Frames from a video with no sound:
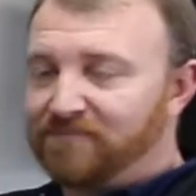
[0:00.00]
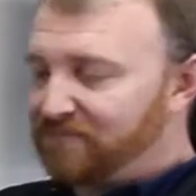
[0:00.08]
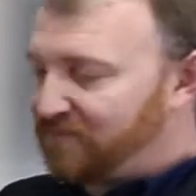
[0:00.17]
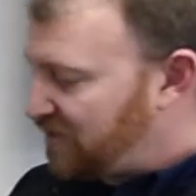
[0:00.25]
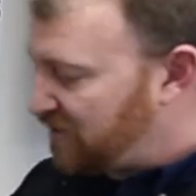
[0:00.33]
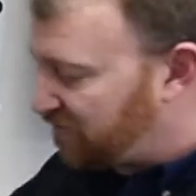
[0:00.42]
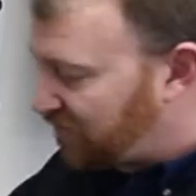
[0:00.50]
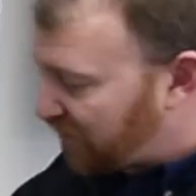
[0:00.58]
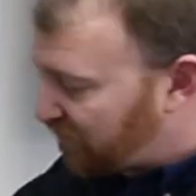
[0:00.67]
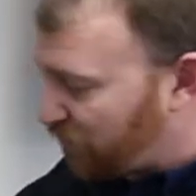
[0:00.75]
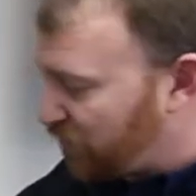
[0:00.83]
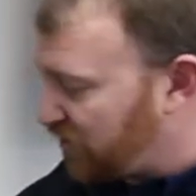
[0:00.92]
This is
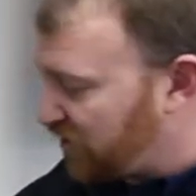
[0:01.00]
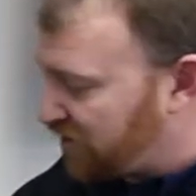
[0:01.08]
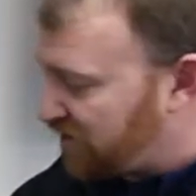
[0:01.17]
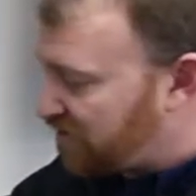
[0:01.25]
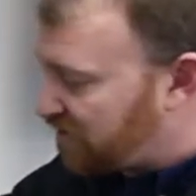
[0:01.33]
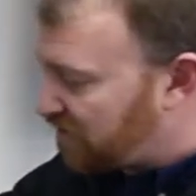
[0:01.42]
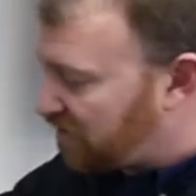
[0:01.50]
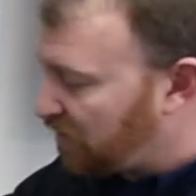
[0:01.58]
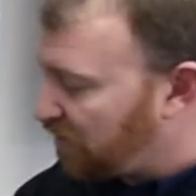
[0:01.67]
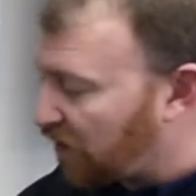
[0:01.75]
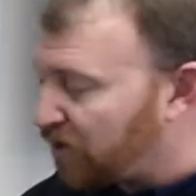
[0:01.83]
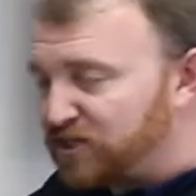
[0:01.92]
FlashForge's
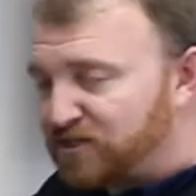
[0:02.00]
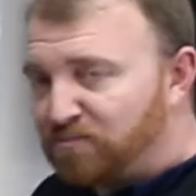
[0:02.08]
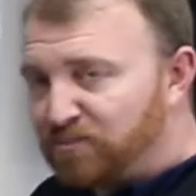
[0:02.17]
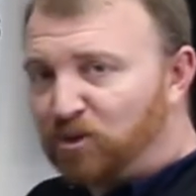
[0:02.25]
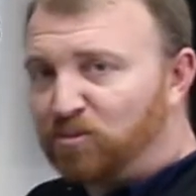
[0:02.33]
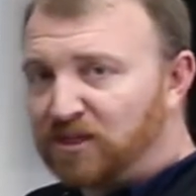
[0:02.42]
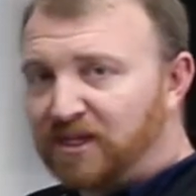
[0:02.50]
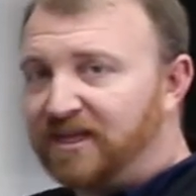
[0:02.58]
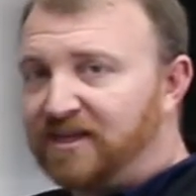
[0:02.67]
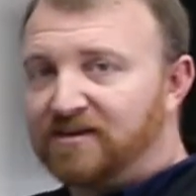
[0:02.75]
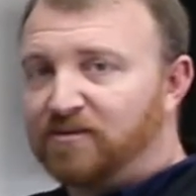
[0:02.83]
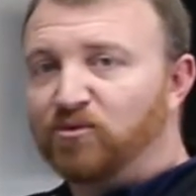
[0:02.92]
largest build
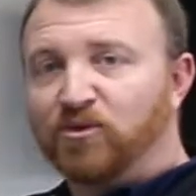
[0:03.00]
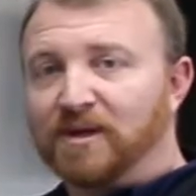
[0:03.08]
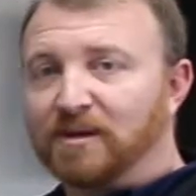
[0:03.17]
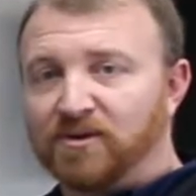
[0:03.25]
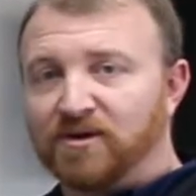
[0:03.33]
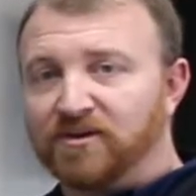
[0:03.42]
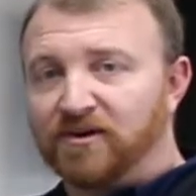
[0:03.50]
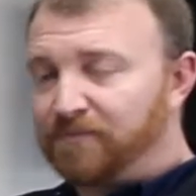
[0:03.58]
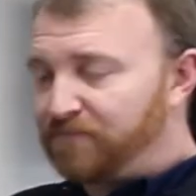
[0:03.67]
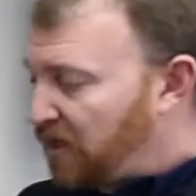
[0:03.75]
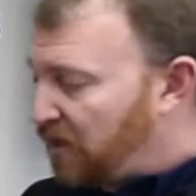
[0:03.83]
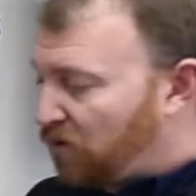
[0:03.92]
plate three D printer.
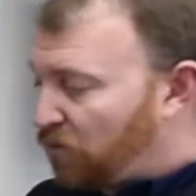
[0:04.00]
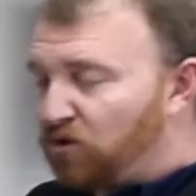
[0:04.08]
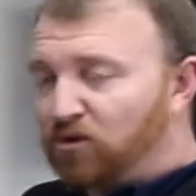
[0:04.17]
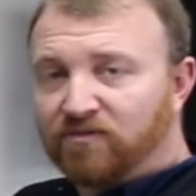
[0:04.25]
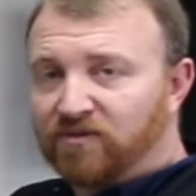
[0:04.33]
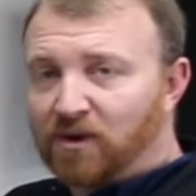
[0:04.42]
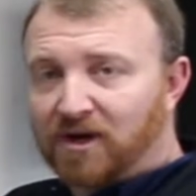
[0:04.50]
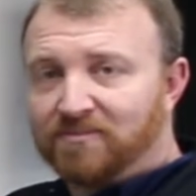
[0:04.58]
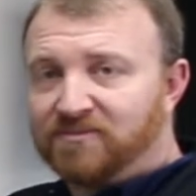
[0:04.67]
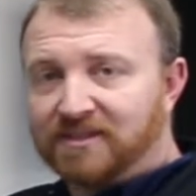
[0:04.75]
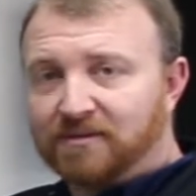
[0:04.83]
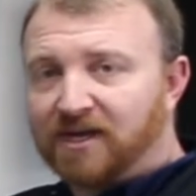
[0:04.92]
We'll go over what
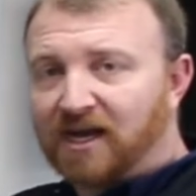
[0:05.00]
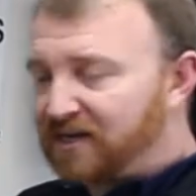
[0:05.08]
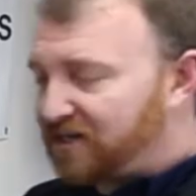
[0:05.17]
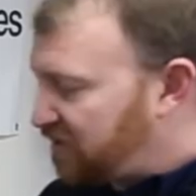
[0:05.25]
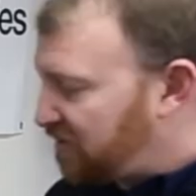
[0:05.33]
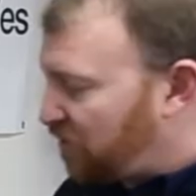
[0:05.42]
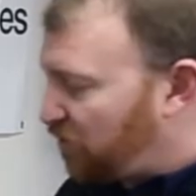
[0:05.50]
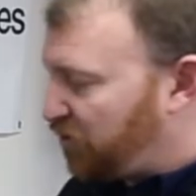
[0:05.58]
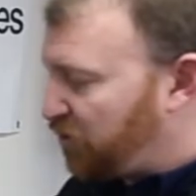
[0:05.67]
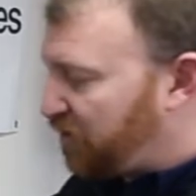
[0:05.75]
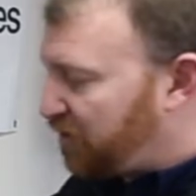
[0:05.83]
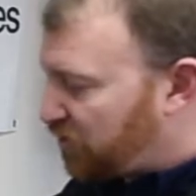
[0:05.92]
comes in the box, we'll
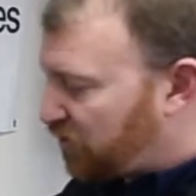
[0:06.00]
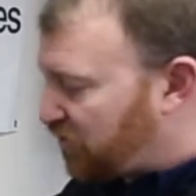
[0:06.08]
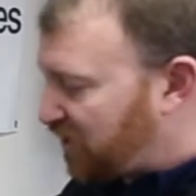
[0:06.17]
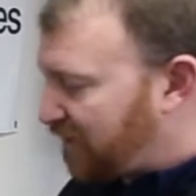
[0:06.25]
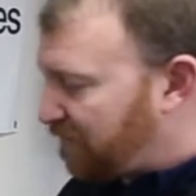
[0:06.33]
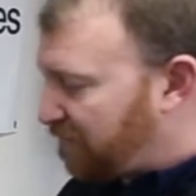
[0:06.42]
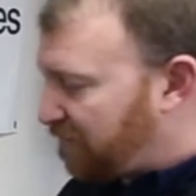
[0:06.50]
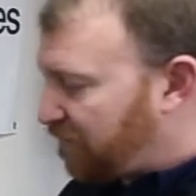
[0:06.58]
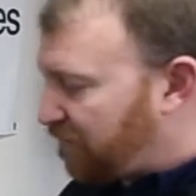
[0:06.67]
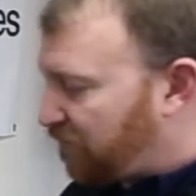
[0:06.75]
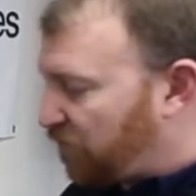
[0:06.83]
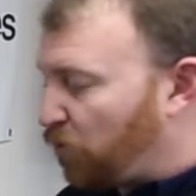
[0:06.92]
do initial setup,
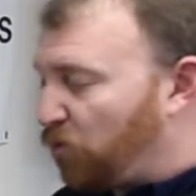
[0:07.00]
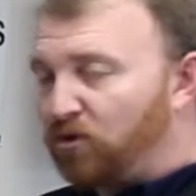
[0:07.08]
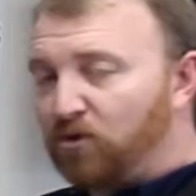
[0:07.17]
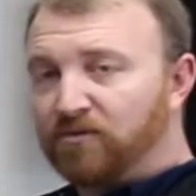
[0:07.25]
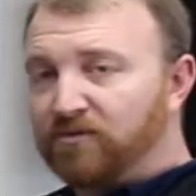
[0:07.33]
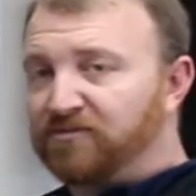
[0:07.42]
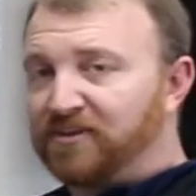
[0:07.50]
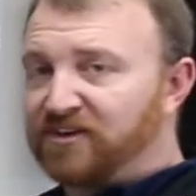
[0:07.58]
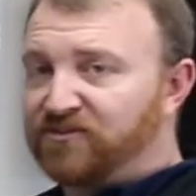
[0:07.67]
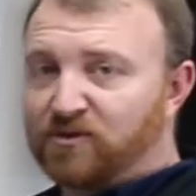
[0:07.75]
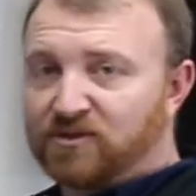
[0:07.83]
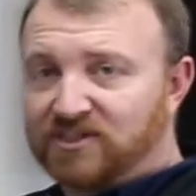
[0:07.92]
we'll go over
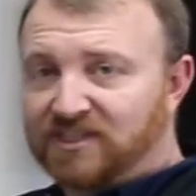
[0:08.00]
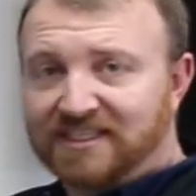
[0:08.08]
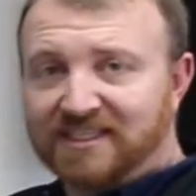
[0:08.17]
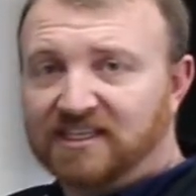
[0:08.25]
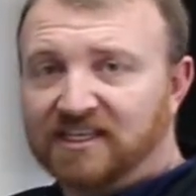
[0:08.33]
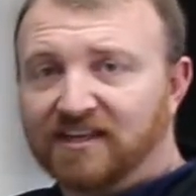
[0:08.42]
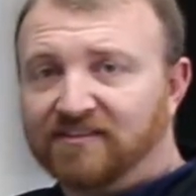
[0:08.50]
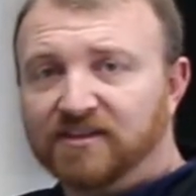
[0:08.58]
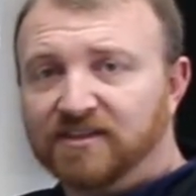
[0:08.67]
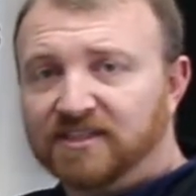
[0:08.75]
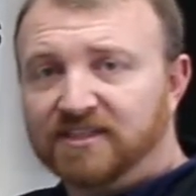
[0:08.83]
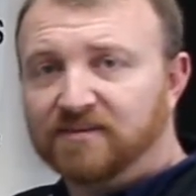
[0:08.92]
FlashForge's assisted
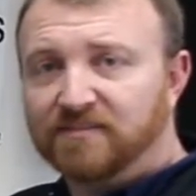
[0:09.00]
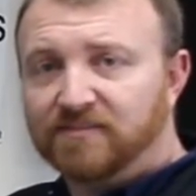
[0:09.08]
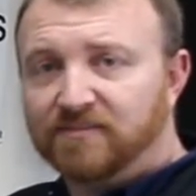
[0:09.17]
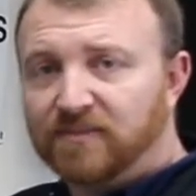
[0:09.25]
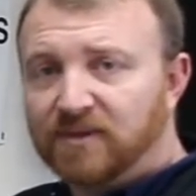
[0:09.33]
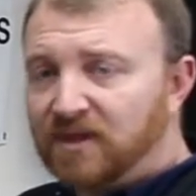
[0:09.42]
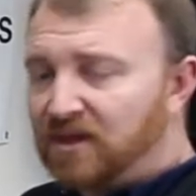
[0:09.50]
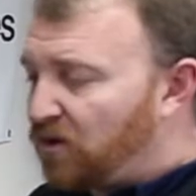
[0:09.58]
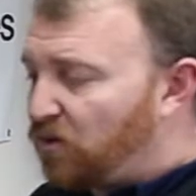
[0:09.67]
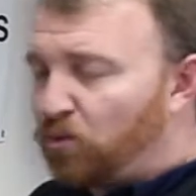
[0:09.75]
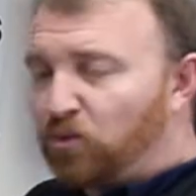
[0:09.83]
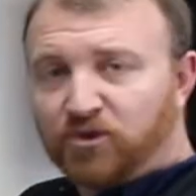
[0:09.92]
leveling system,
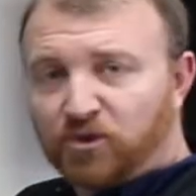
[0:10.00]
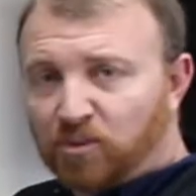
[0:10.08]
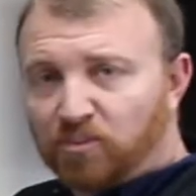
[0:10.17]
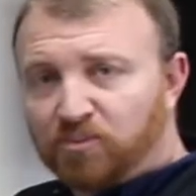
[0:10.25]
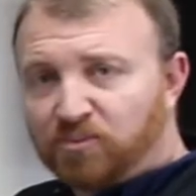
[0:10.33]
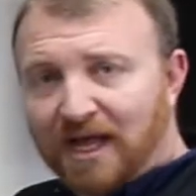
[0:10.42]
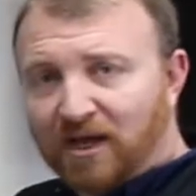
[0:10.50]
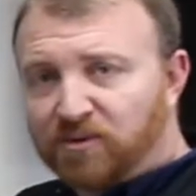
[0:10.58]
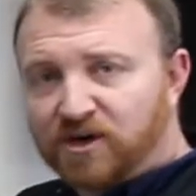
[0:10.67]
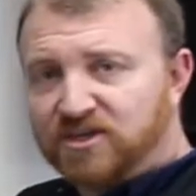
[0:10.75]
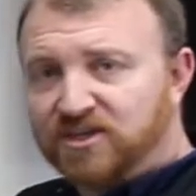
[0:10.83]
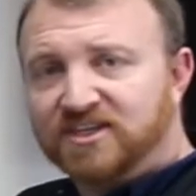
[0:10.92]
we'll do a
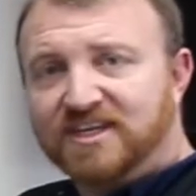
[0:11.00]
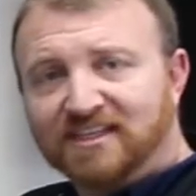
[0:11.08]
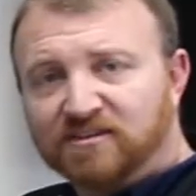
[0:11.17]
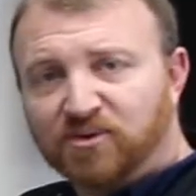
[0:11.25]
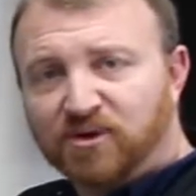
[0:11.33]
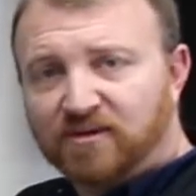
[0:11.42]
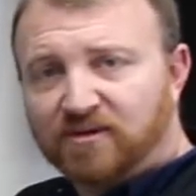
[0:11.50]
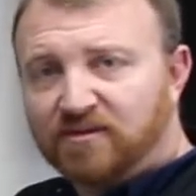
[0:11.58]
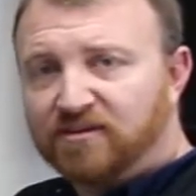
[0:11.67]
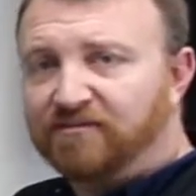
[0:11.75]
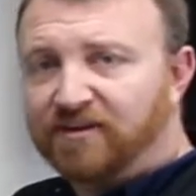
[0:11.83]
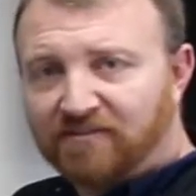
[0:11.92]
calibration test print
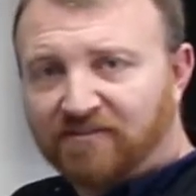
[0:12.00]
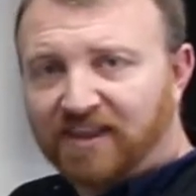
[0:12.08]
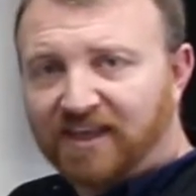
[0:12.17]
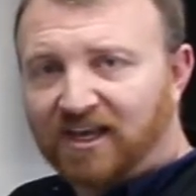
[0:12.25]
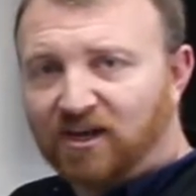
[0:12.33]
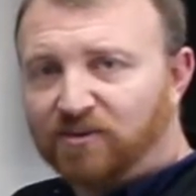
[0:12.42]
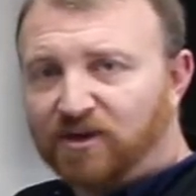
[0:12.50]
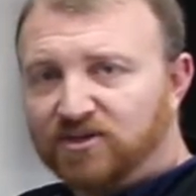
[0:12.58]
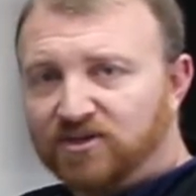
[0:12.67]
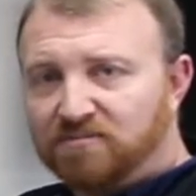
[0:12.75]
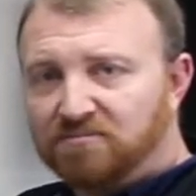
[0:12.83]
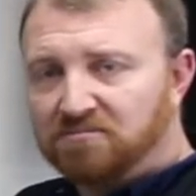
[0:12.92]
to verify that
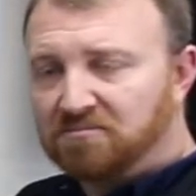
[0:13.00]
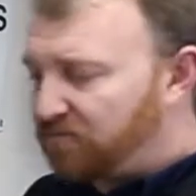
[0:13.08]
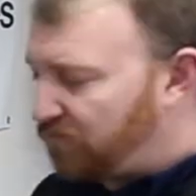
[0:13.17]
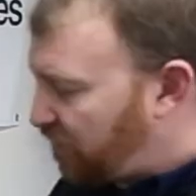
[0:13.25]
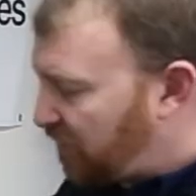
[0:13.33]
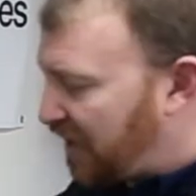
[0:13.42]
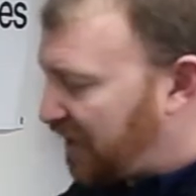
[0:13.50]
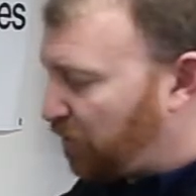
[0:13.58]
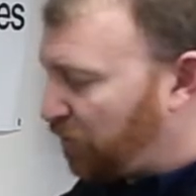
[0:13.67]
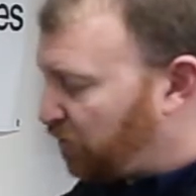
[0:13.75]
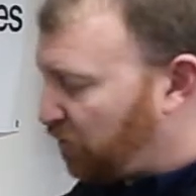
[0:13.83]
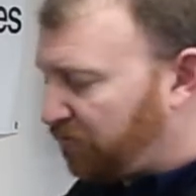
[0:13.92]
calibration, and then
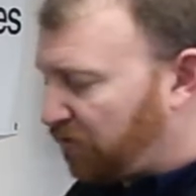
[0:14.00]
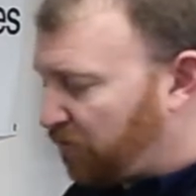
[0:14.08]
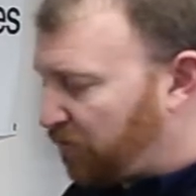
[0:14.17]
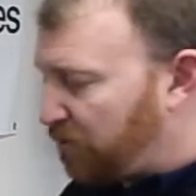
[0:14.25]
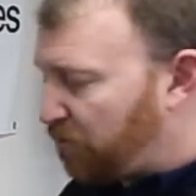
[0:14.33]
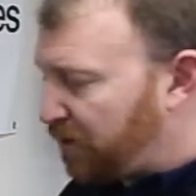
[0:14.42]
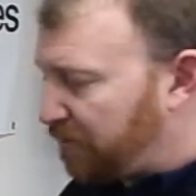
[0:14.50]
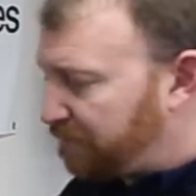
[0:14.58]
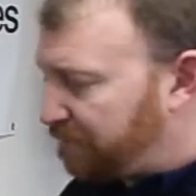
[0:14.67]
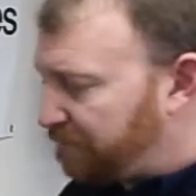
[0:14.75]
we'll do a full three D print.